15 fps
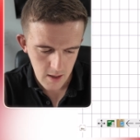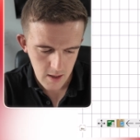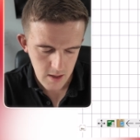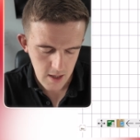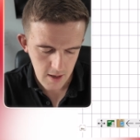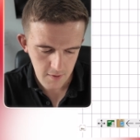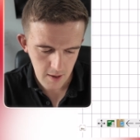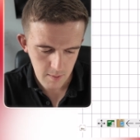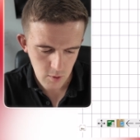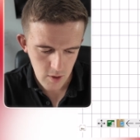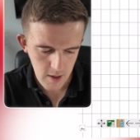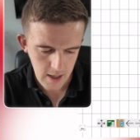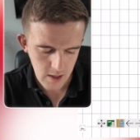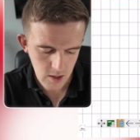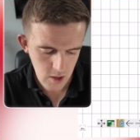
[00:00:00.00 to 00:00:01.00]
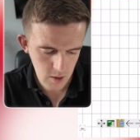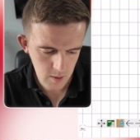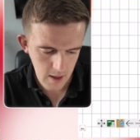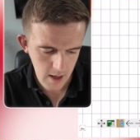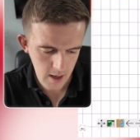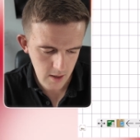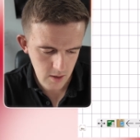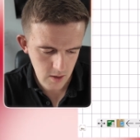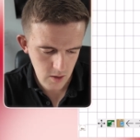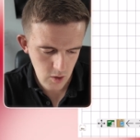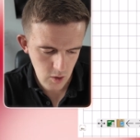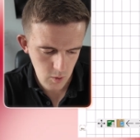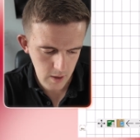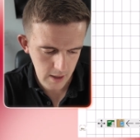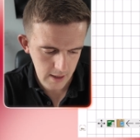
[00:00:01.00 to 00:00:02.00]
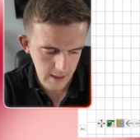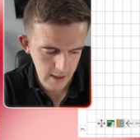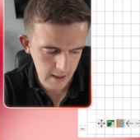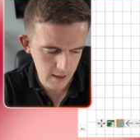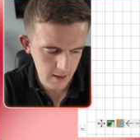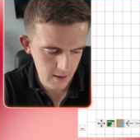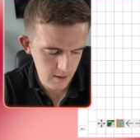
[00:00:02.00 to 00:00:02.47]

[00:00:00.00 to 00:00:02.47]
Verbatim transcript: So if I'm trying to uh, quickly